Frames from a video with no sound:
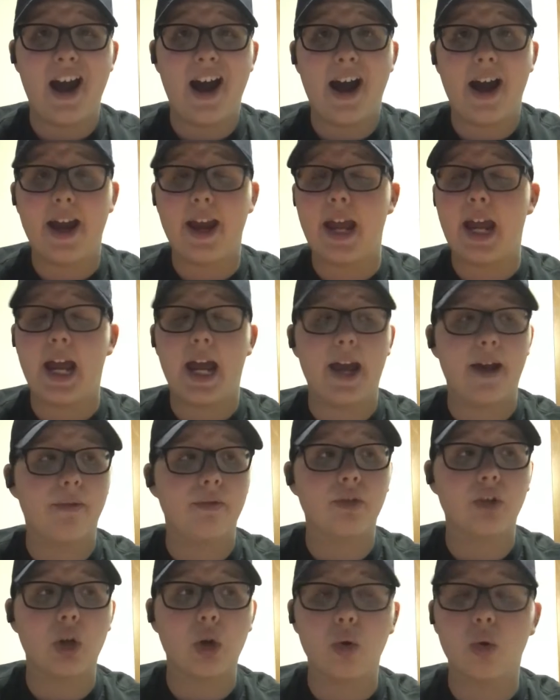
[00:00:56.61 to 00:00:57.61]
I
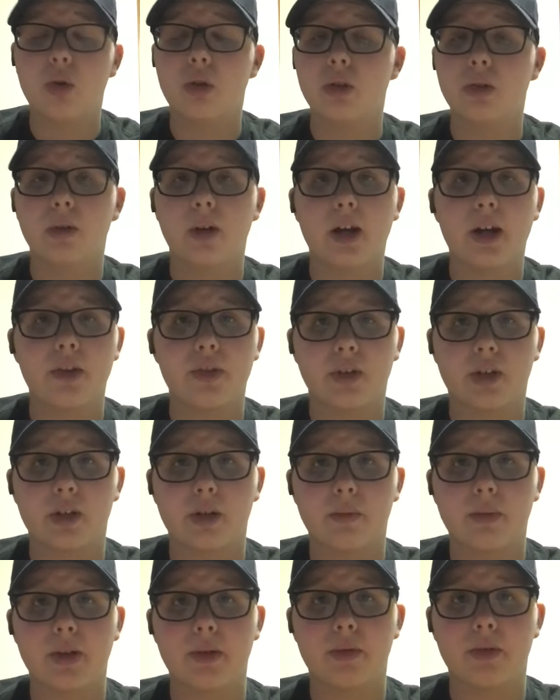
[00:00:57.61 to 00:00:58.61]
have no clue how they're
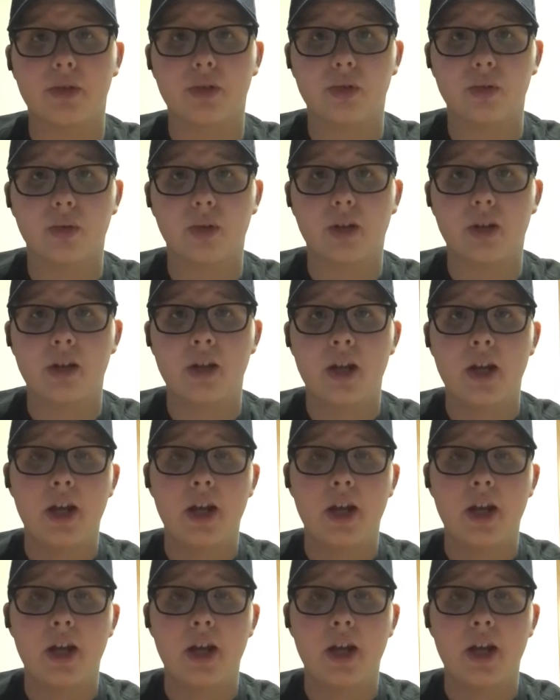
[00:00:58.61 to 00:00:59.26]
going to be able to do it.